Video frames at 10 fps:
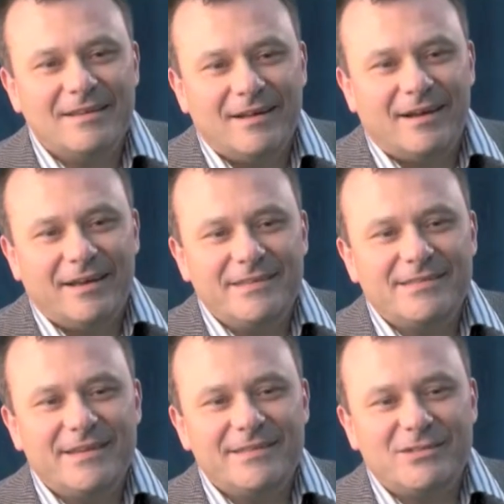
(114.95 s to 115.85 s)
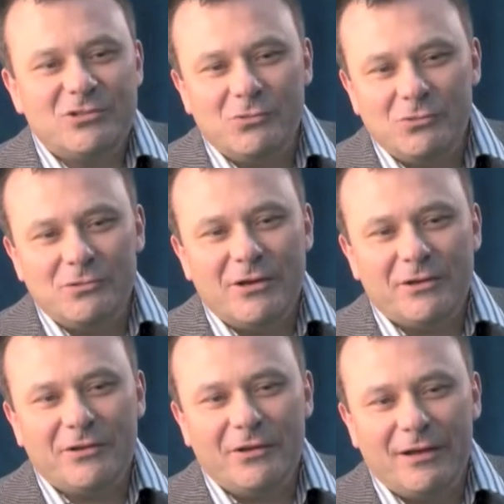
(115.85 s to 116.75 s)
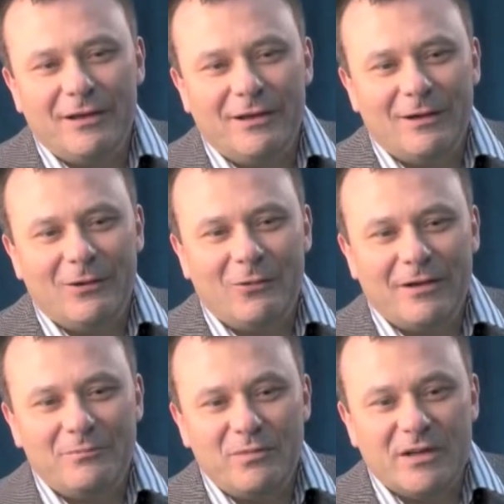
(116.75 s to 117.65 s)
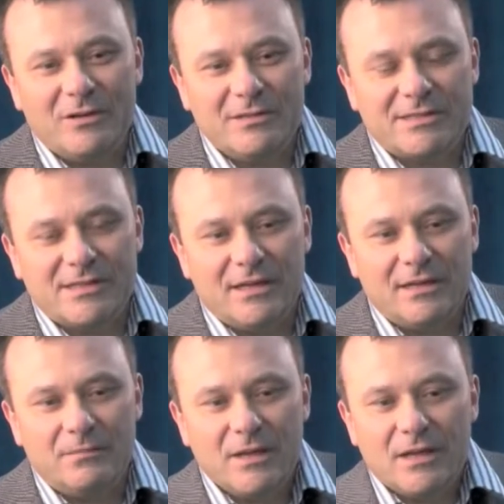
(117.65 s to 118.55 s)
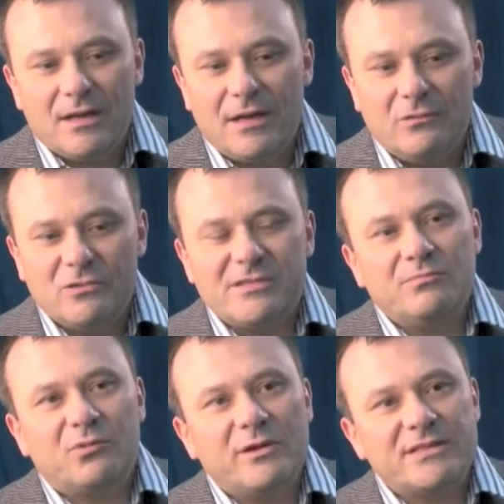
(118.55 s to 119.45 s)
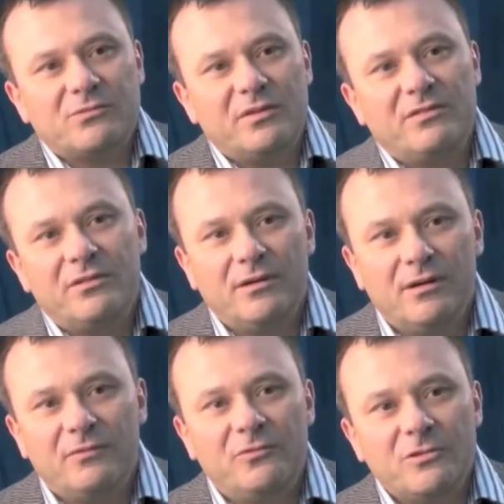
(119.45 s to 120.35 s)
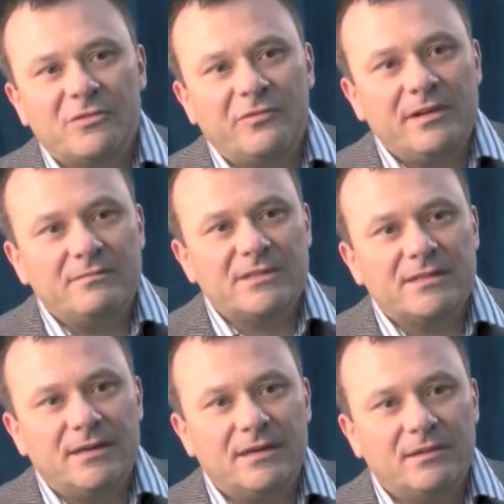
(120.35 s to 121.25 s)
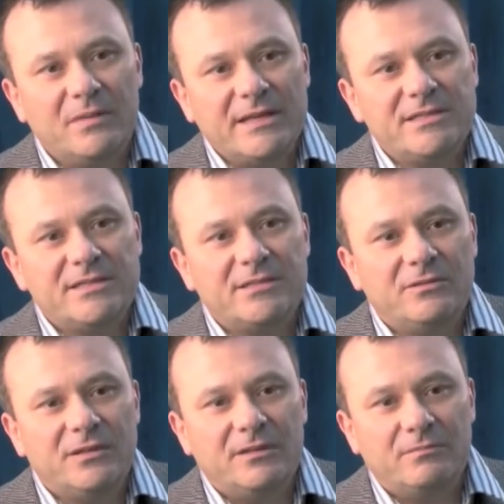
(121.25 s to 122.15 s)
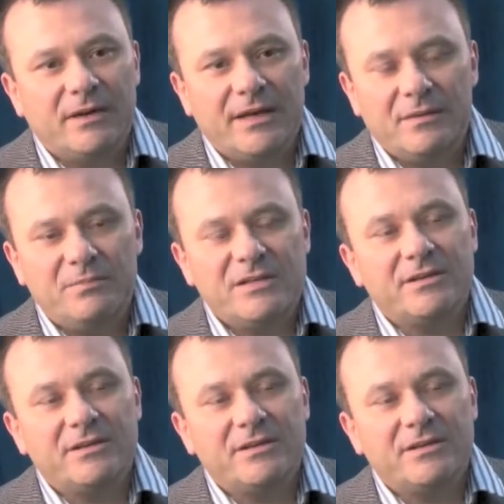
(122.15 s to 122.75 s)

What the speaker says: I decided to learn HoLEP because I was impressed with the first films edited by Peter